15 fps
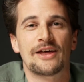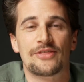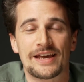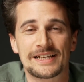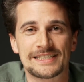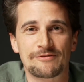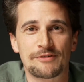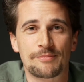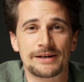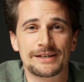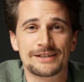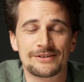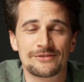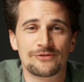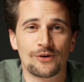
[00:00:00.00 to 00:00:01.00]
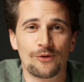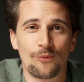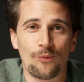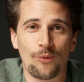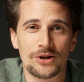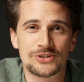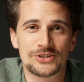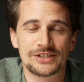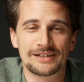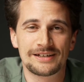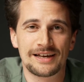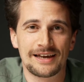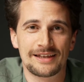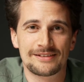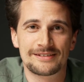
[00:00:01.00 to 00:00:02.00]
Thanks everybody for
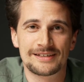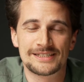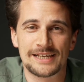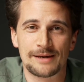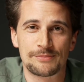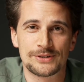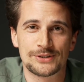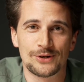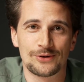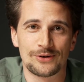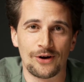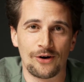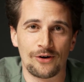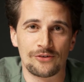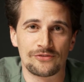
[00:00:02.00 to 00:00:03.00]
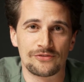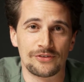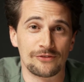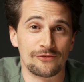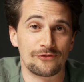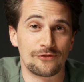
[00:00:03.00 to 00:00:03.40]
watching this episode of the